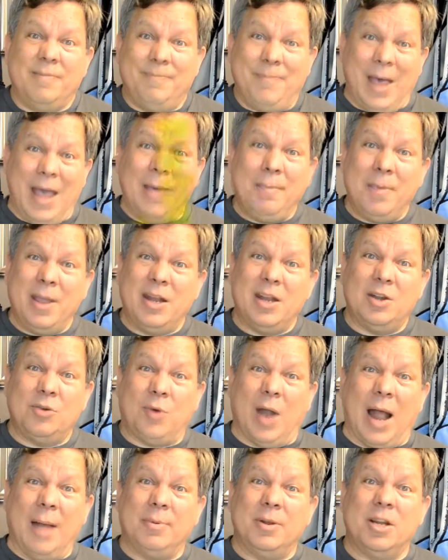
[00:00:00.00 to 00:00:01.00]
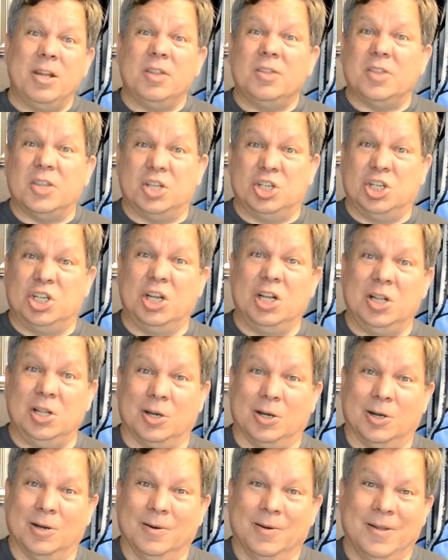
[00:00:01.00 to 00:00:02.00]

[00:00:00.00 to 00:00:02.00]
Batman and Robin the Chiller.